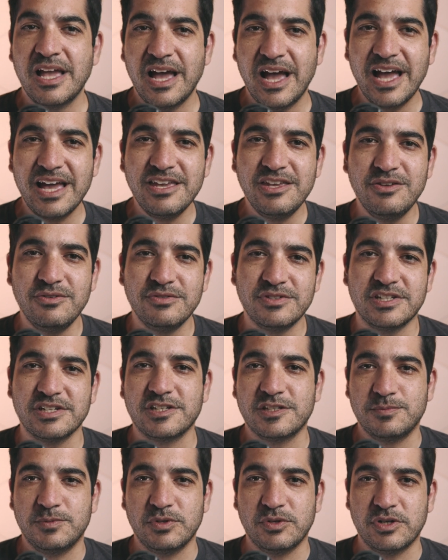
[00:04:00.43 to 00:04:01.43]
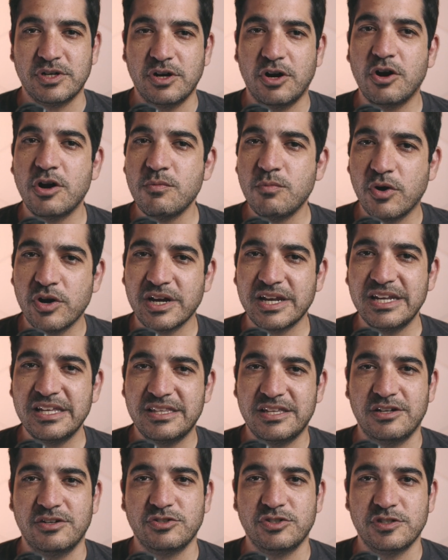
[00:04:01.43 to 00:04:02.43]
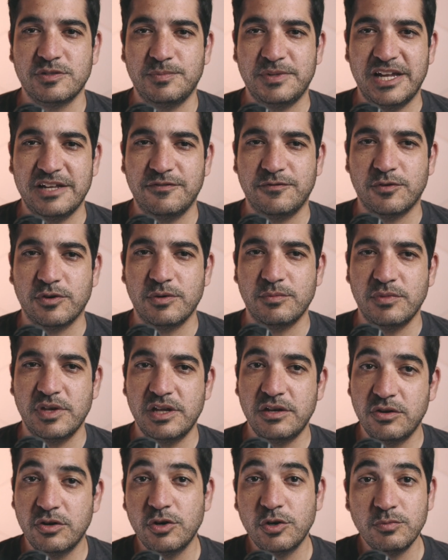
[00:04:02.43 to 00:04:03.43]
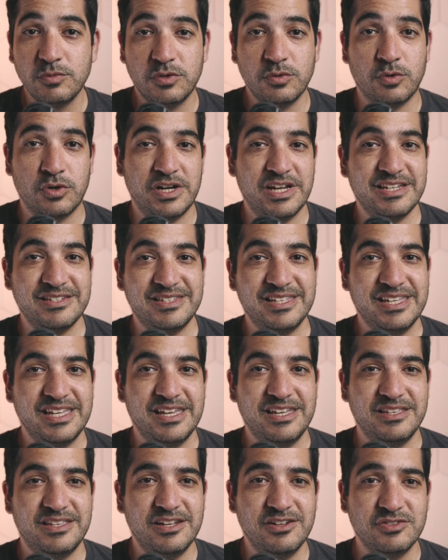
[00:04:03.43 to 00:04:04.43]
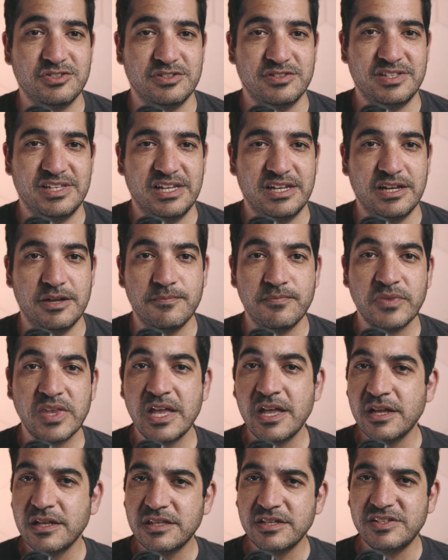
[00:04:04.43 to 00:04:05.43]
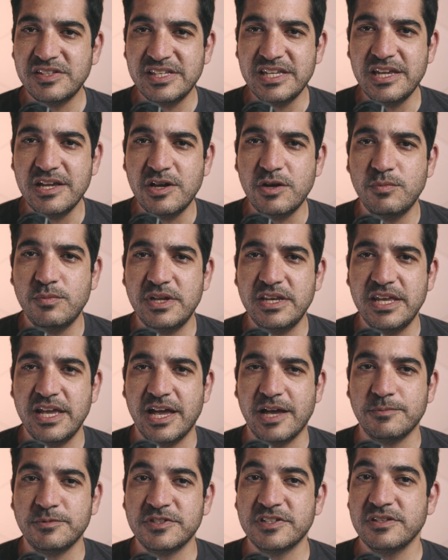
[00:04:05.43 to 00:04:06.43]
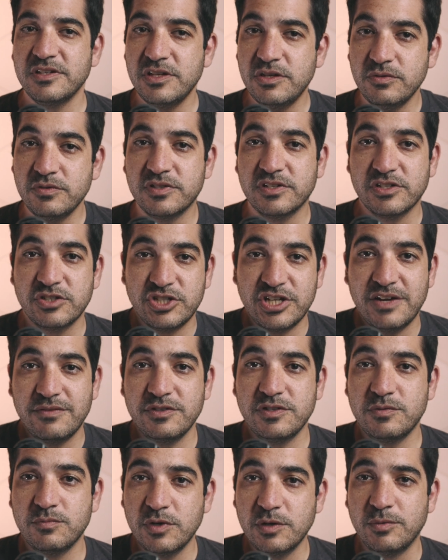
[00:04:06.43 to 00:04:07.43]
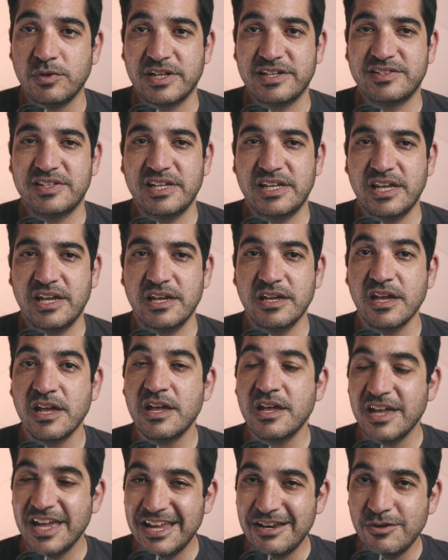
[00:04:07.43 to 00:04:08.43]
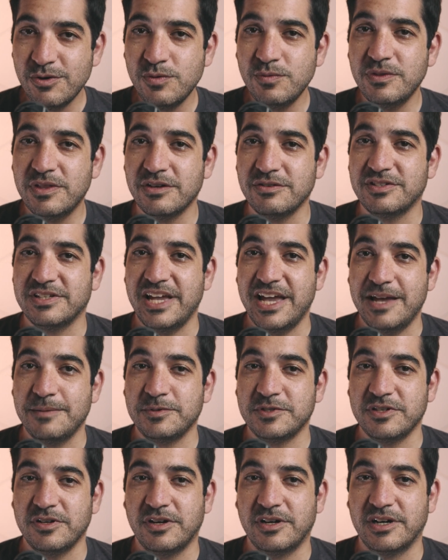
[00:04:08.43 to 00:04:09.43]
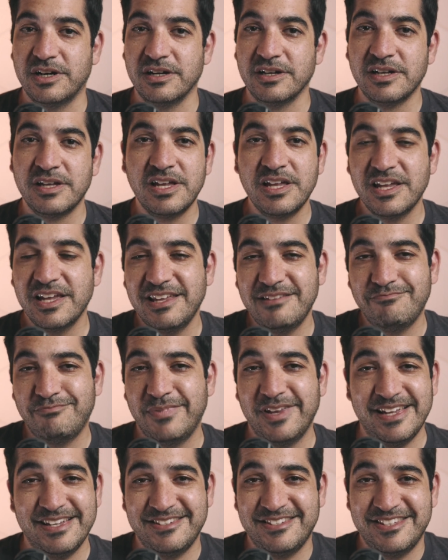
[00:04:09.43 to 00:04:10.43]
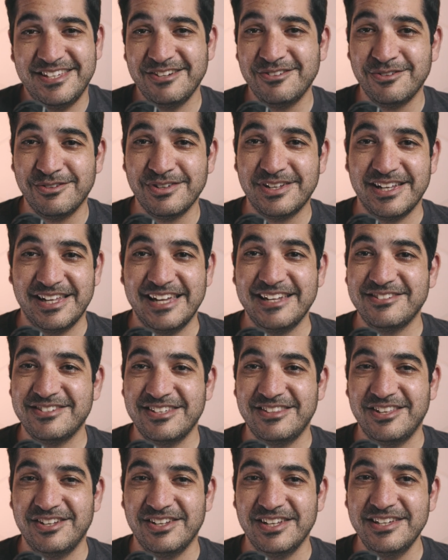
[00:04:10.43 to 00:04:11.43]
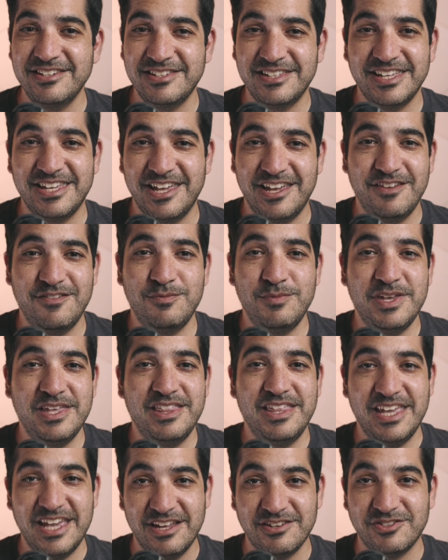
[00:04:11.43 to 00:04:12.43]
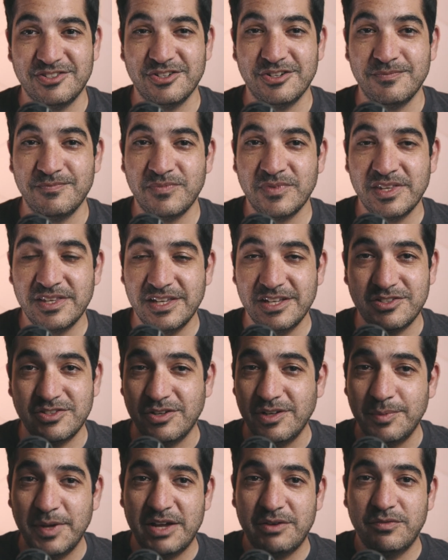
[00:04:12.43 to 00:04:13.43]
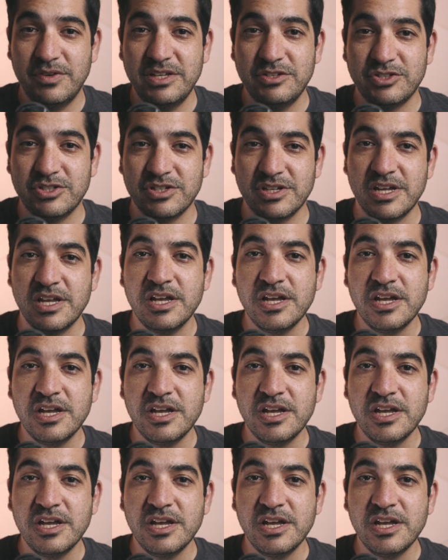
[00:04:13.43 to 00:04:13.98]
I used Explorer, our market intelligence platform and home to our SDK intelligence data, to see how many apps use Kochava's mobile SDK and who those apps are. And a single glance at the list gave me the answer. It's all about reach.